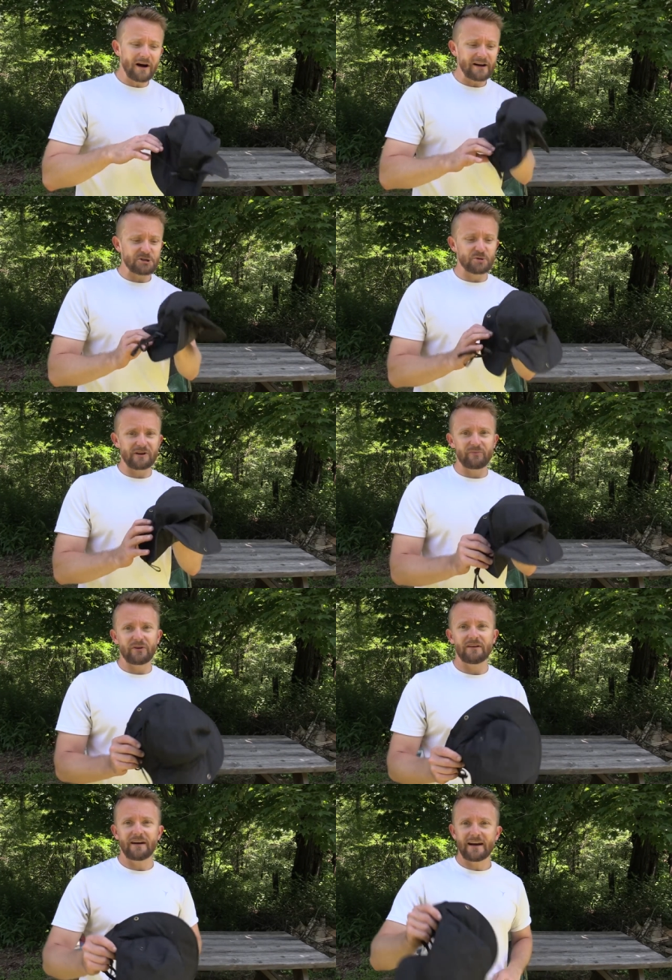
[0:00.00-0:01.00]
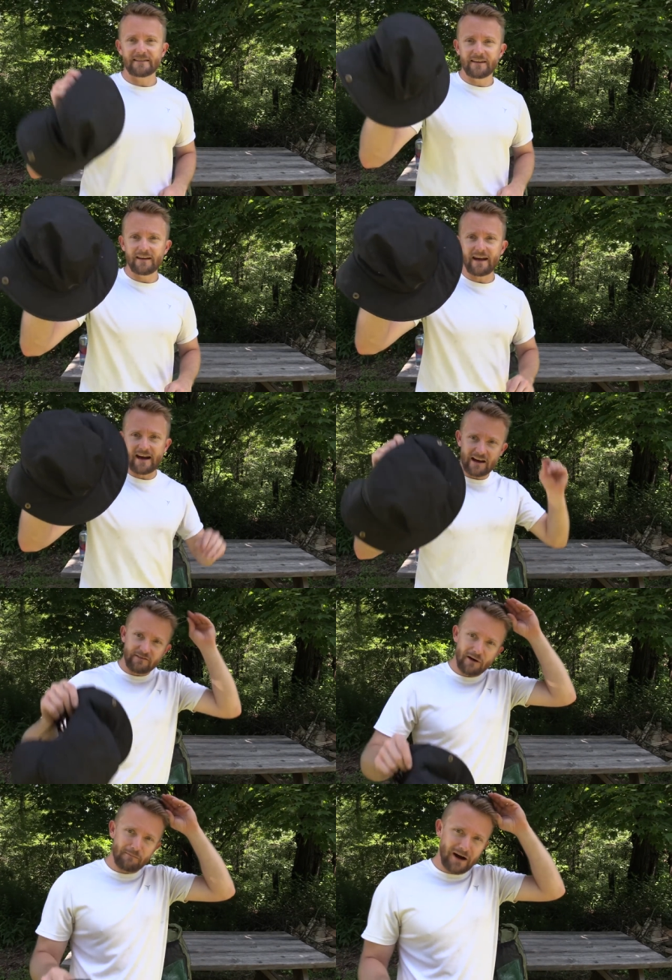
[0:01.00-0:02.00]
my trip, I did
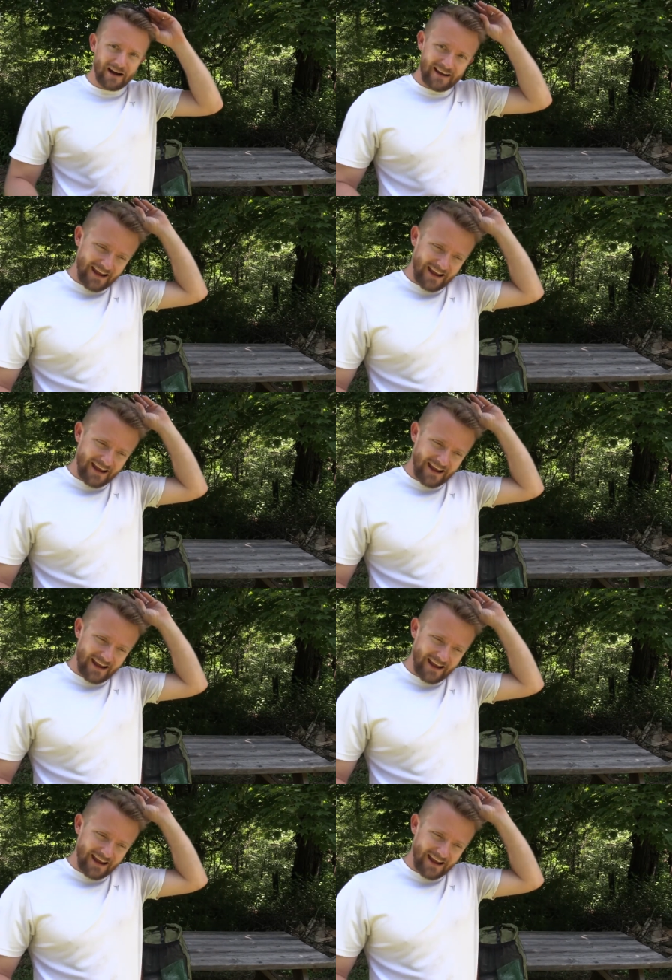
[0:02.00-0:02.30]
have my